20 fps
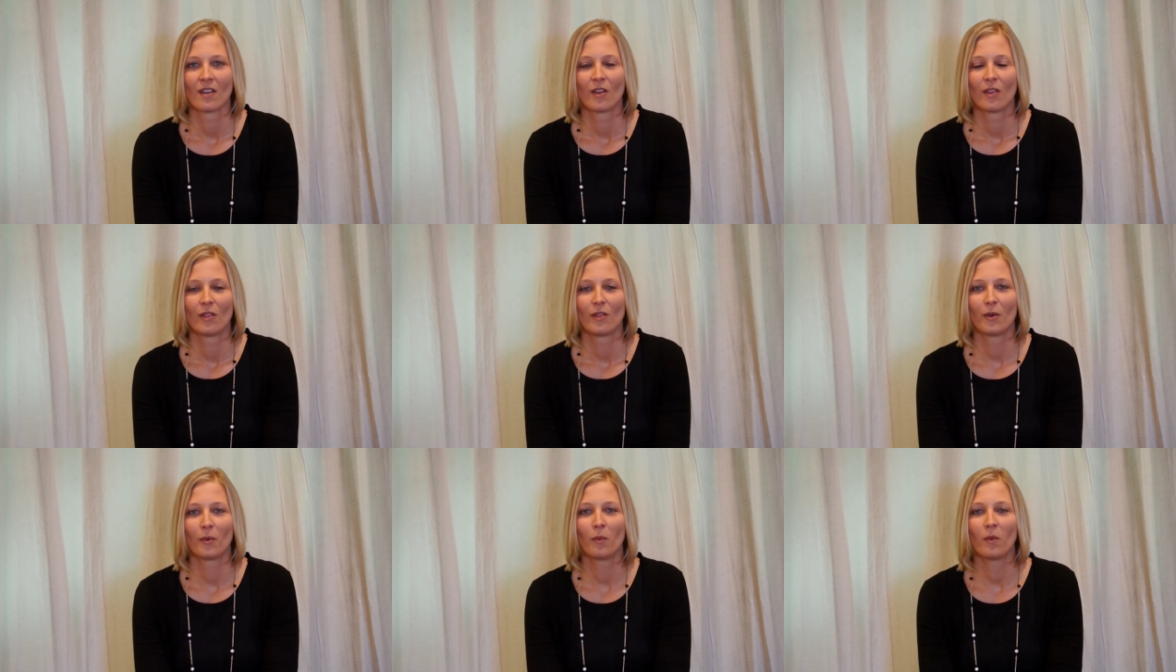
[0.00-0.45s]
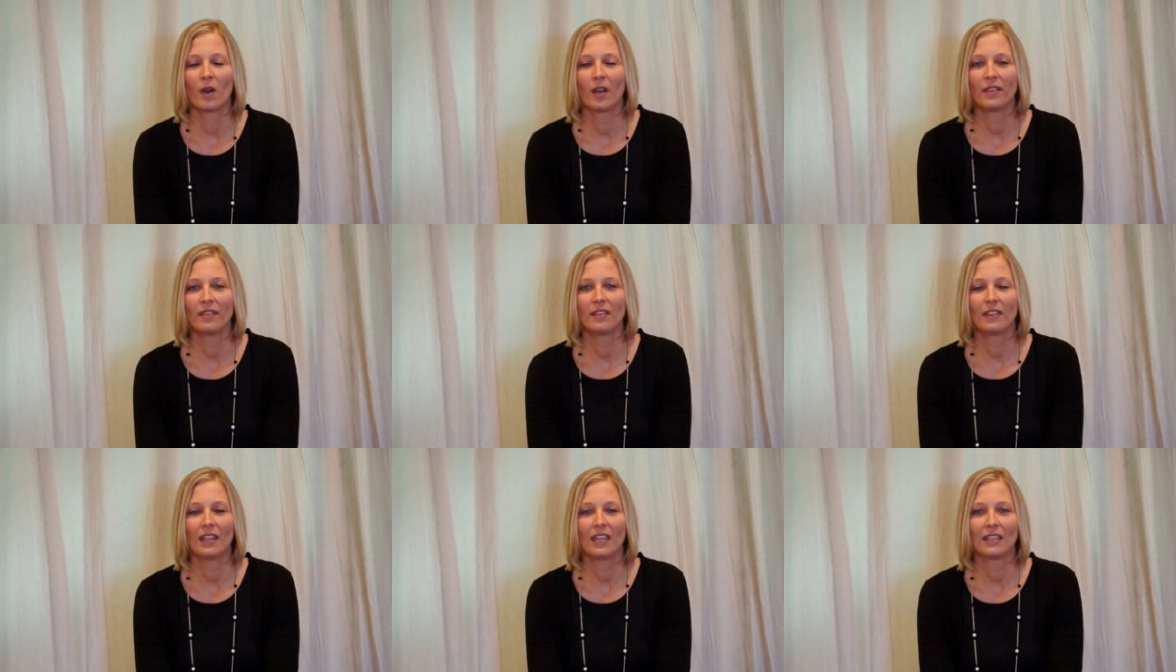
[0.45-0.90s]
The
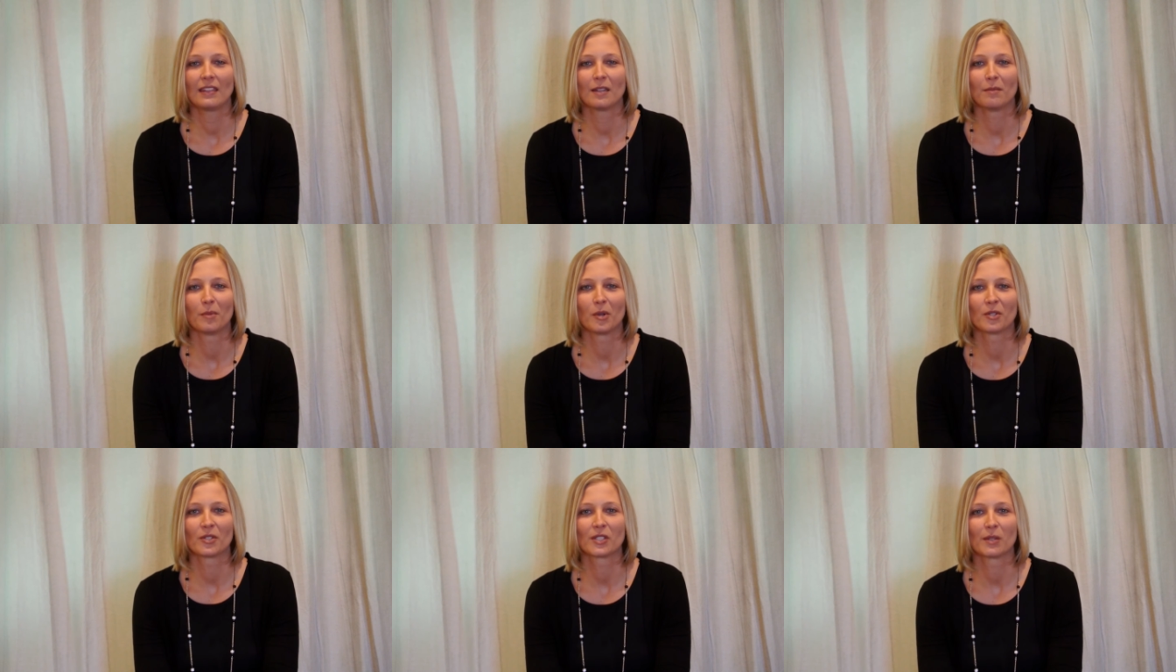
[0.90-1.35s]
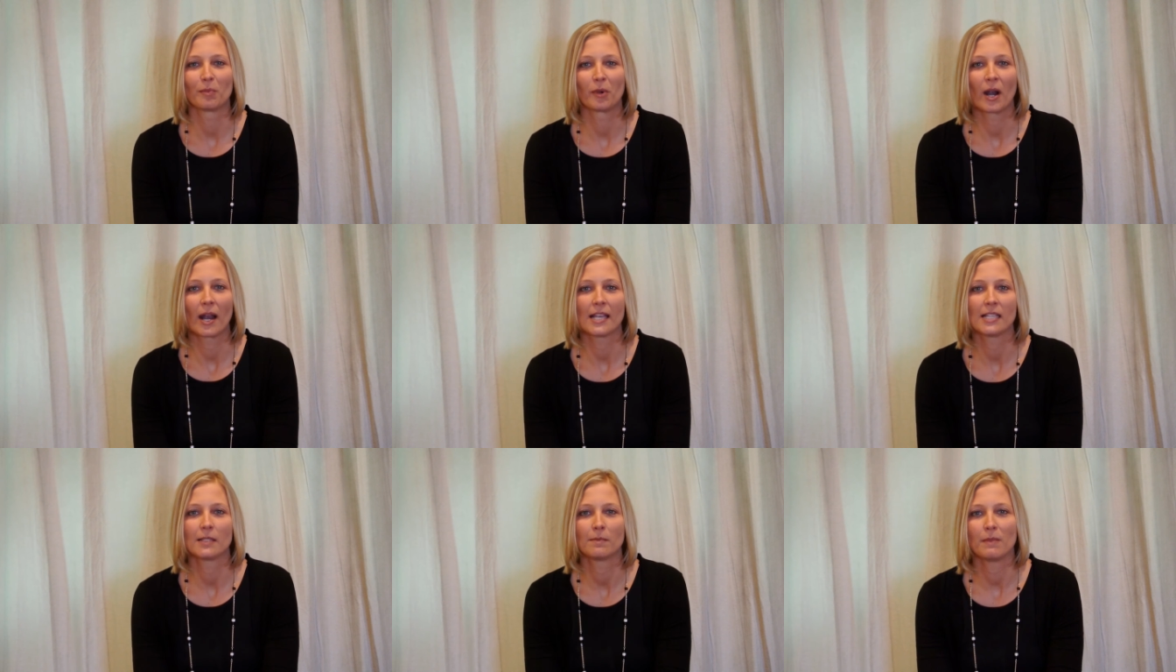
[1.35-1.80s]
one thing that most
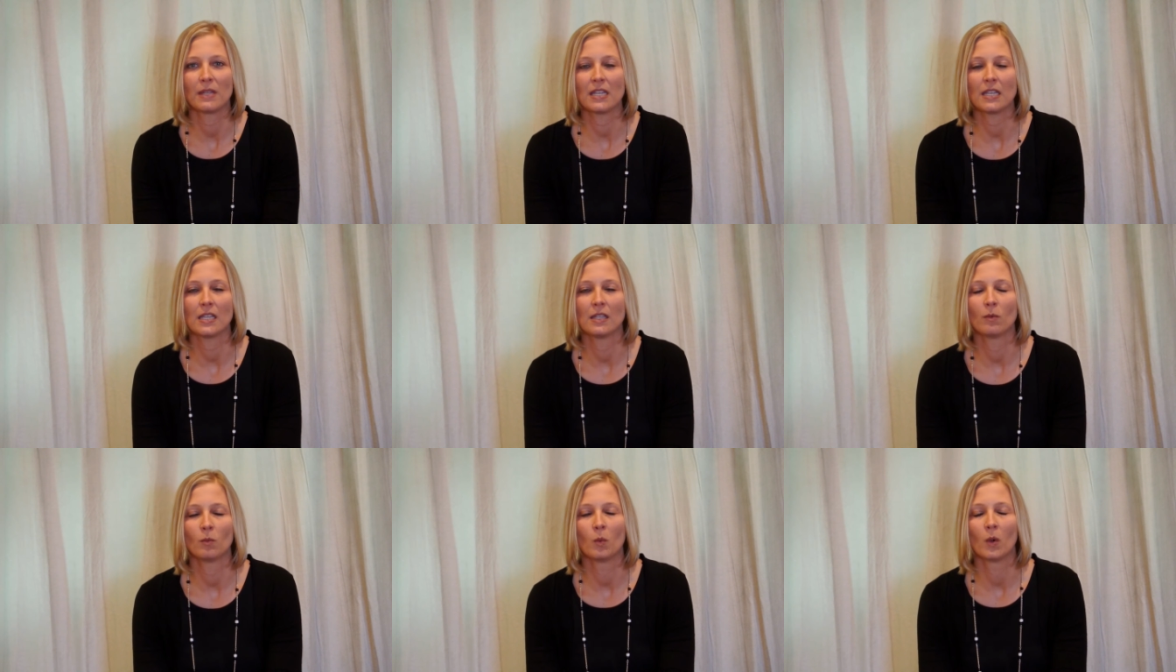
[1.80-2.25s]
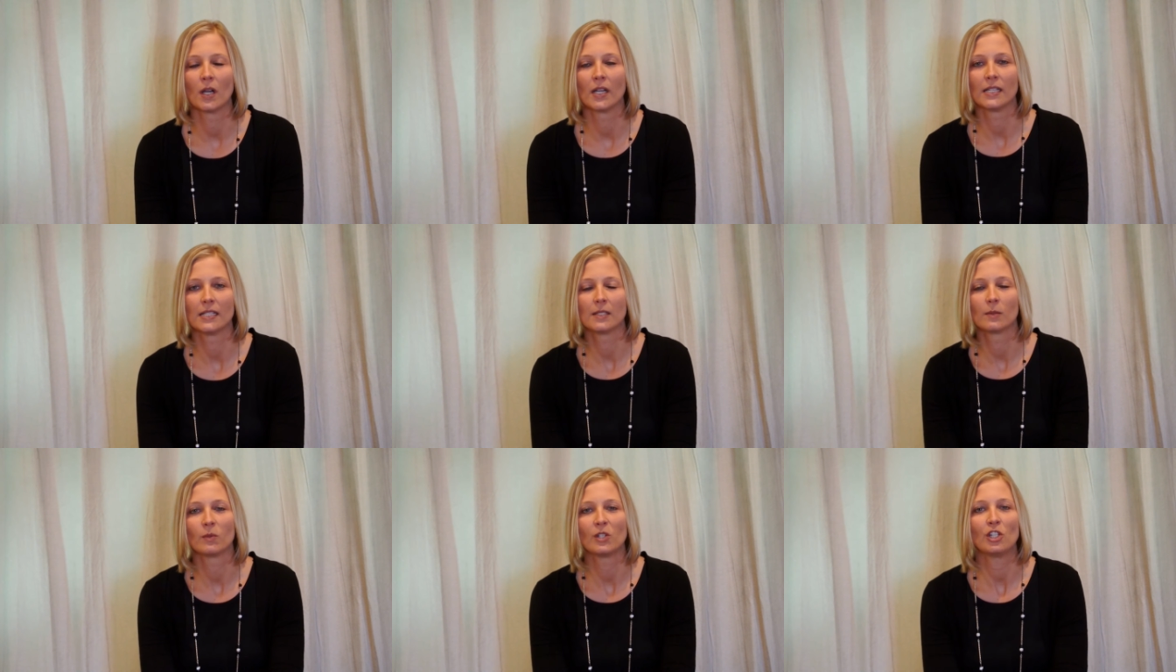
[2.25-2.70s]
surprised me
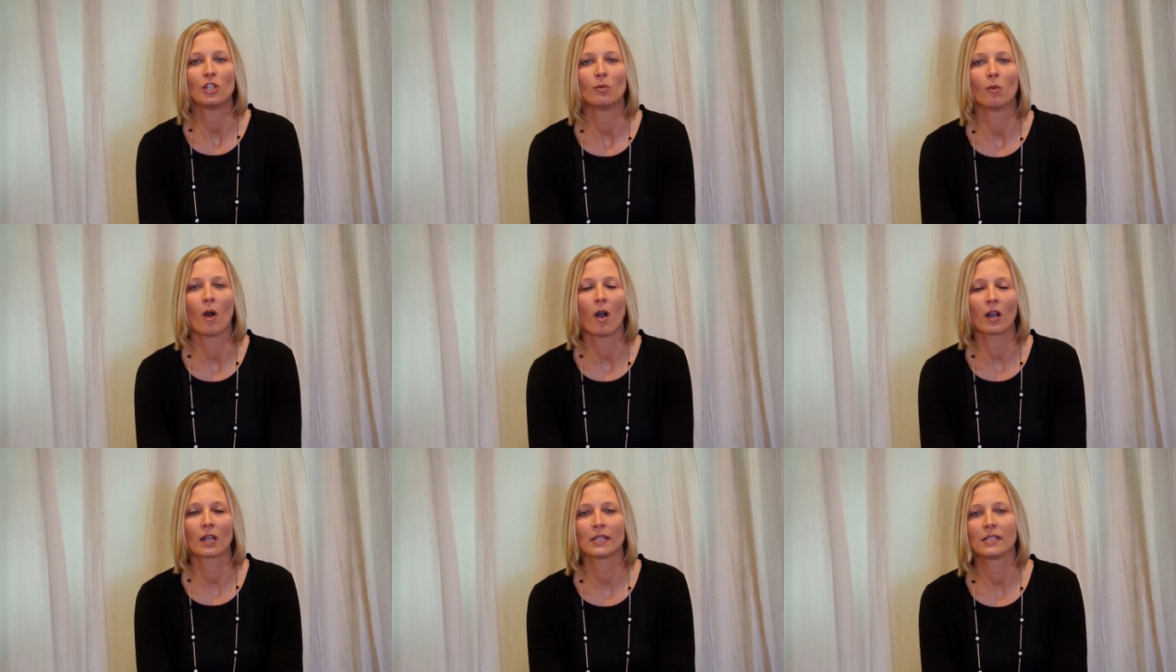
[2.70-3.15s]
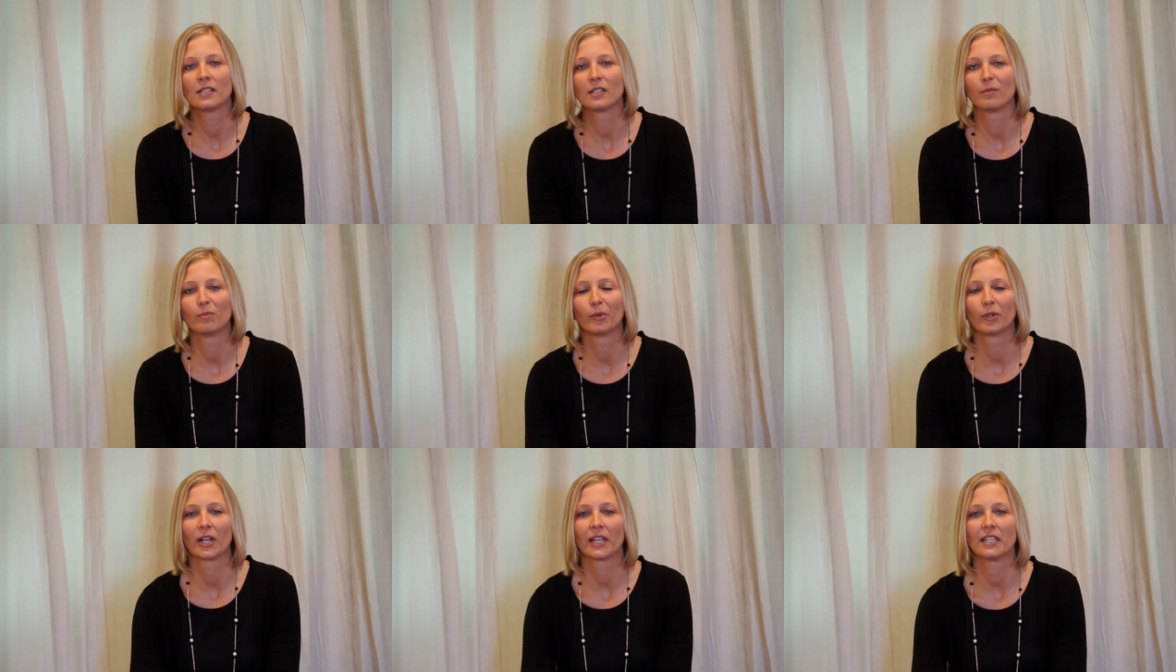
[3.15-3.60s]
was when you walk into
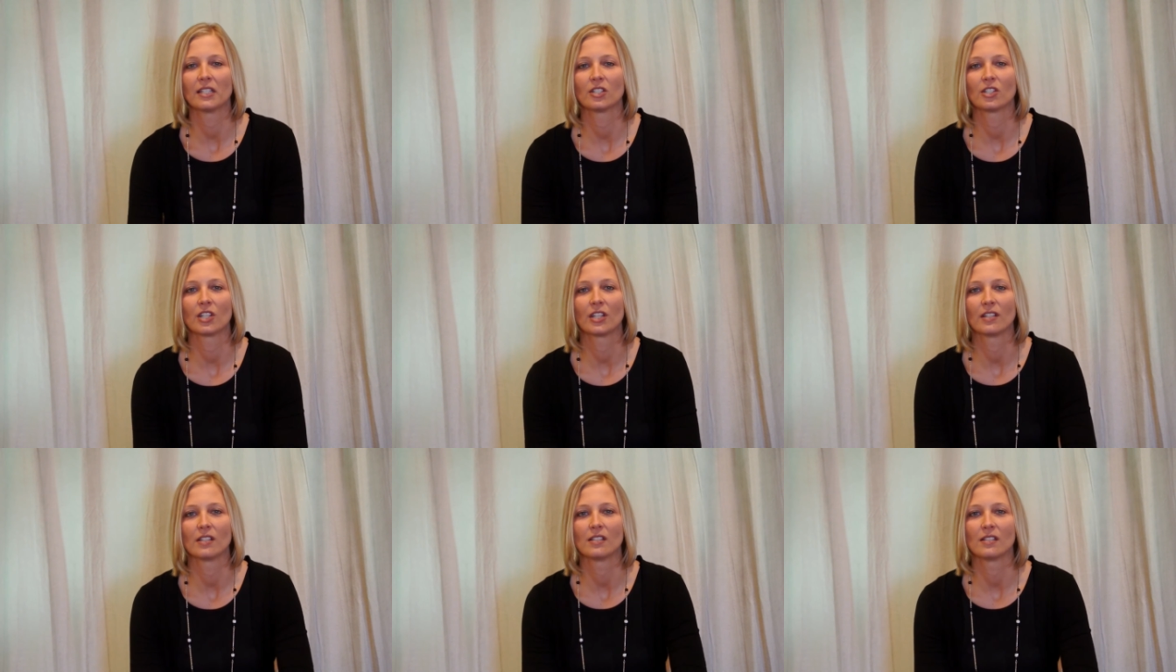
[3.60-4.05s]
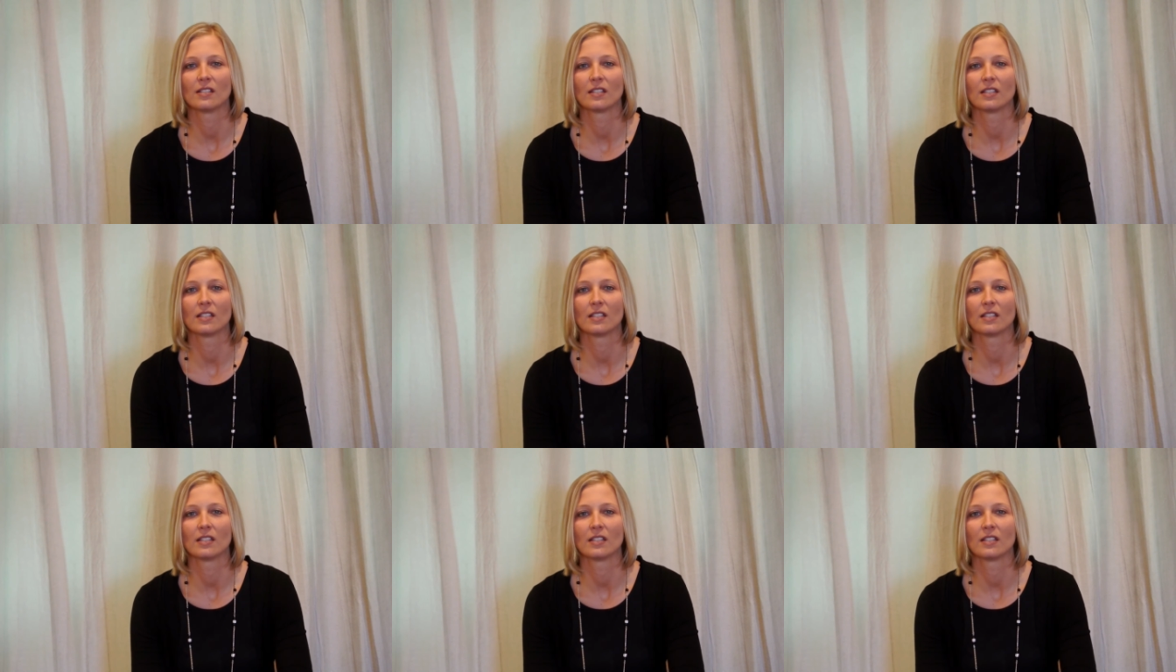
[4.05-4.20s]
branches,